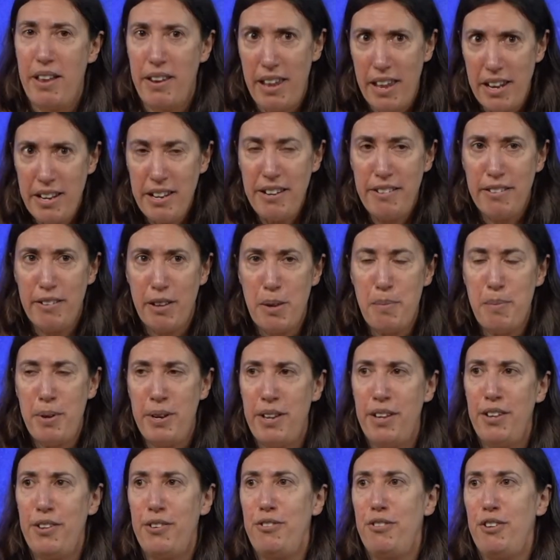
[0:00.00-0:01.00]
any time in
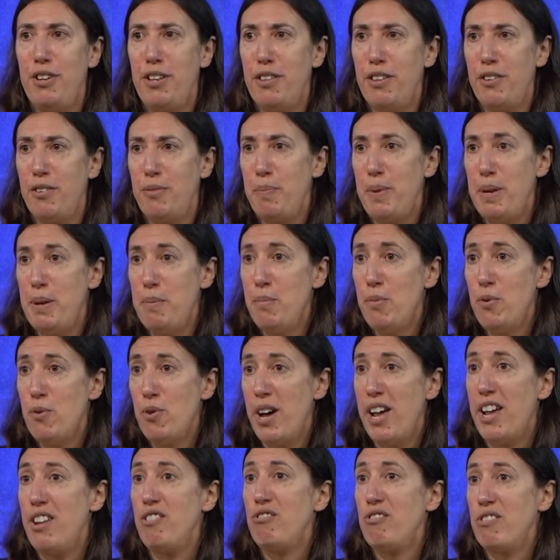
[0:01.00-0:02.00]
history, there's been more
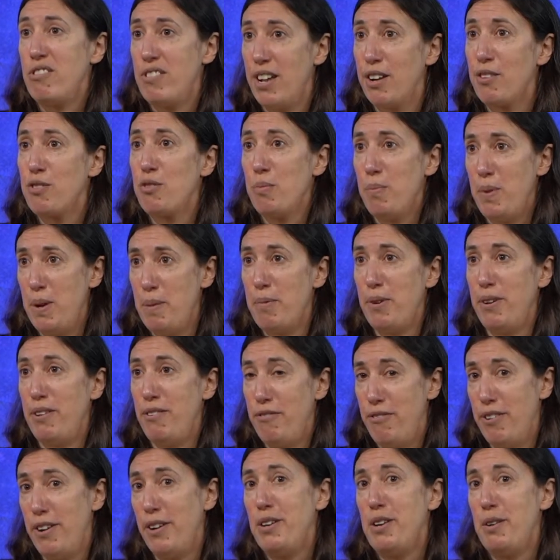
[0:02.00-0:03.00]
heterosexual people
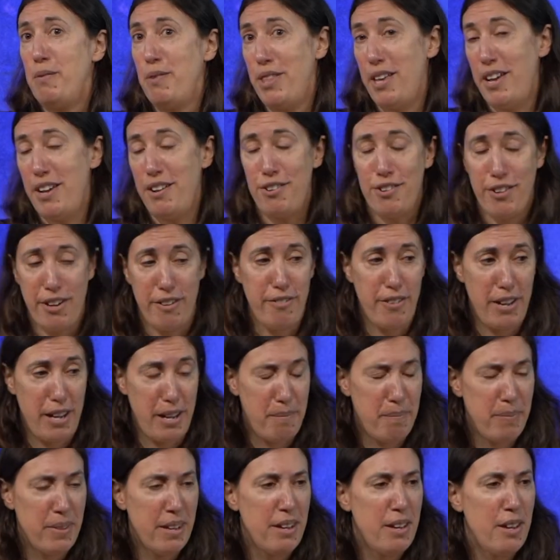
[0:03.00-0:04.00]
infected with HIV,
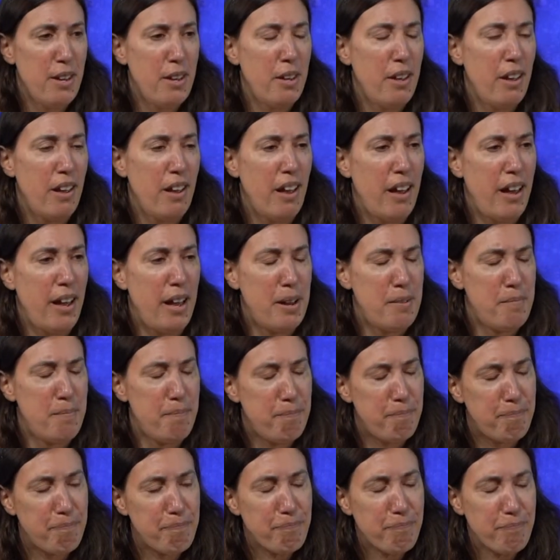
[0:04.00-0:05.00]

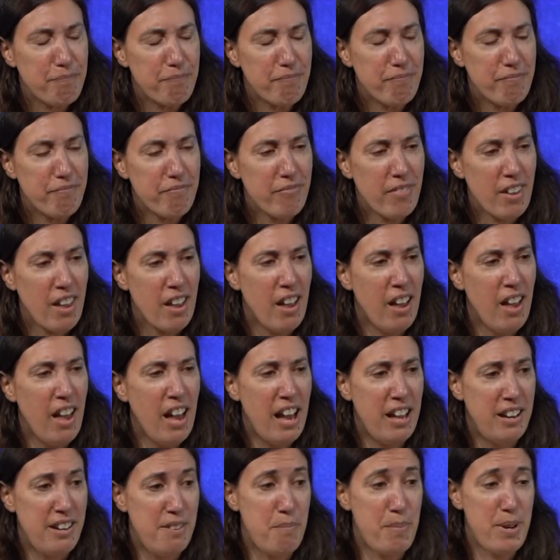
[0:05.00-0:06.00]
and
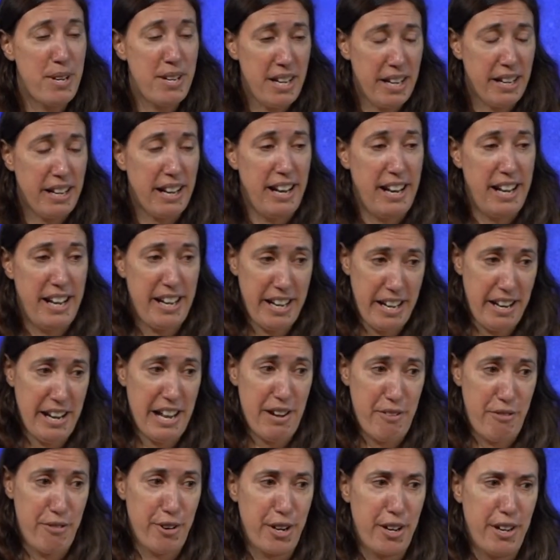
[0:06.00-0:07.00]
particularly in
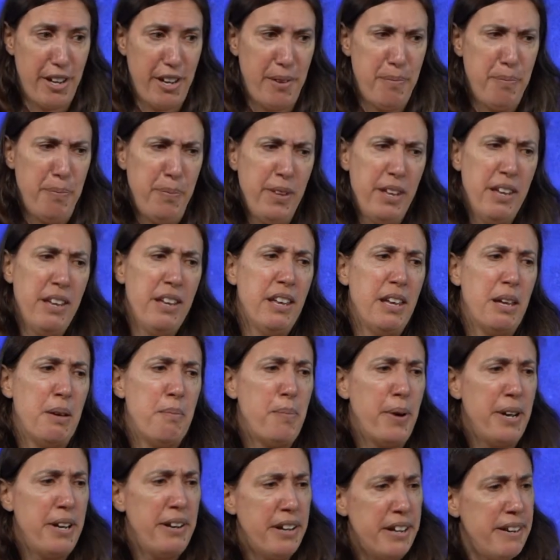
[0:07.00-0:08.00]
Africa. And
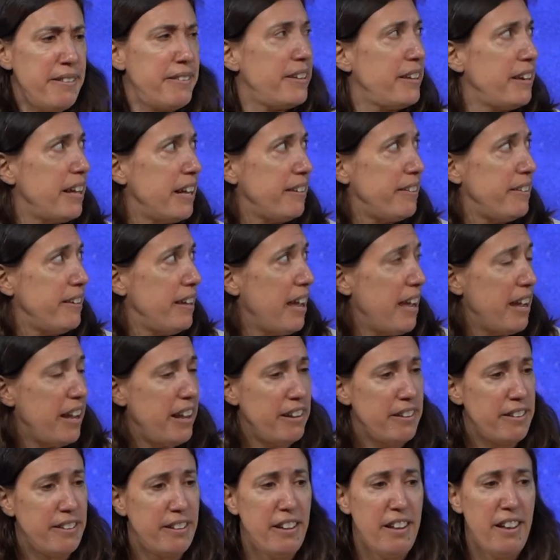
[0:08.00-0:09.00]
by
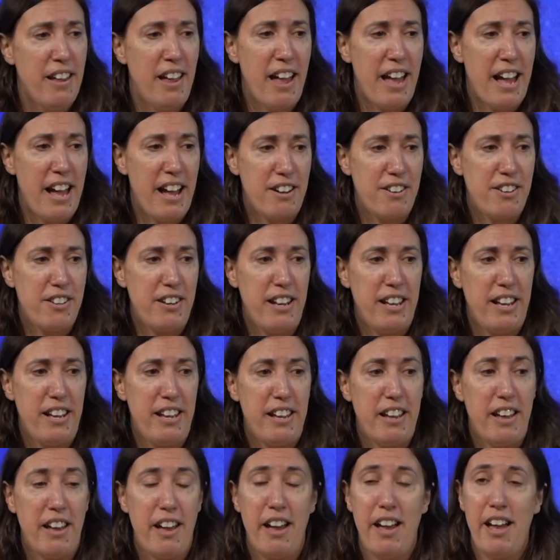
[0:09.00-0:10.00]
1988,
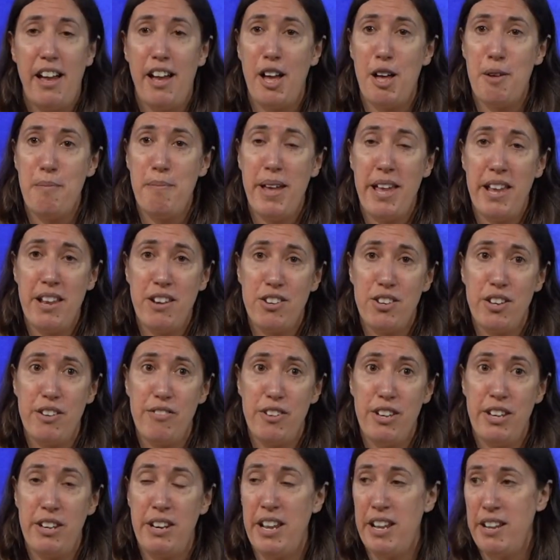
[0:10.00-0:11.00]
actually, HIV
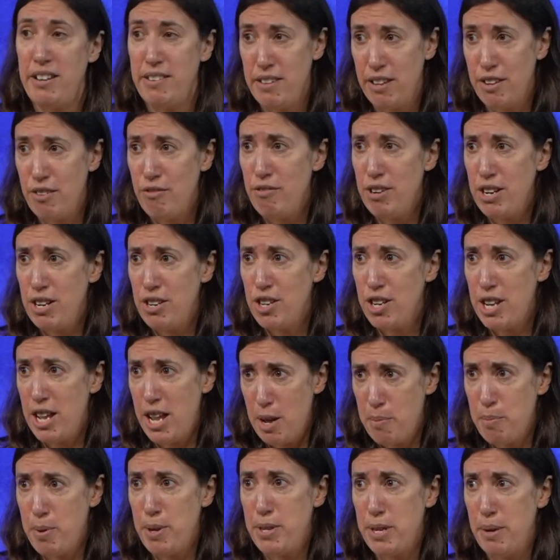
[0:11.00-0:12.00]
and AIDS had reached
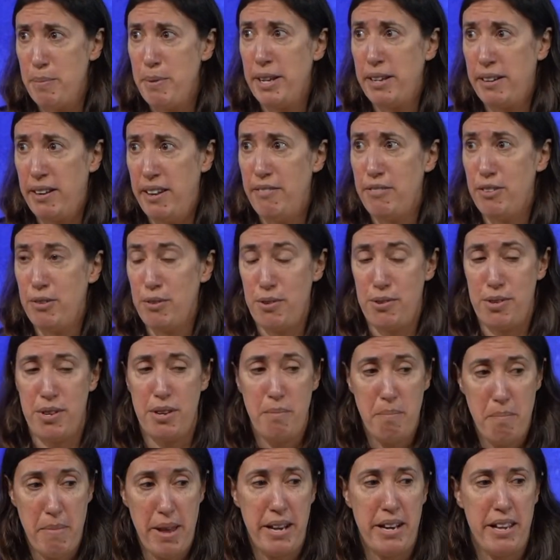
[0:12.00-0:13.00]
epidemic levels
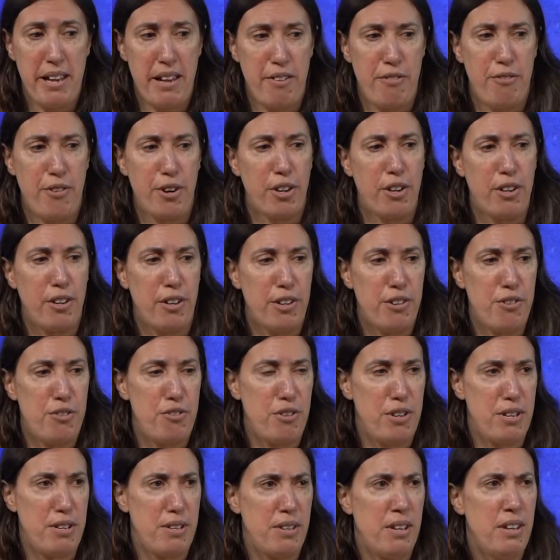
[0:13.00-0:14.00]
in many African
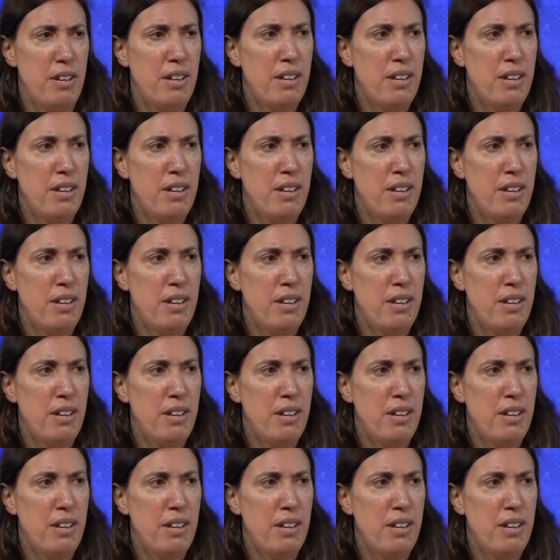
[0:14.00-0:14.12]
countries.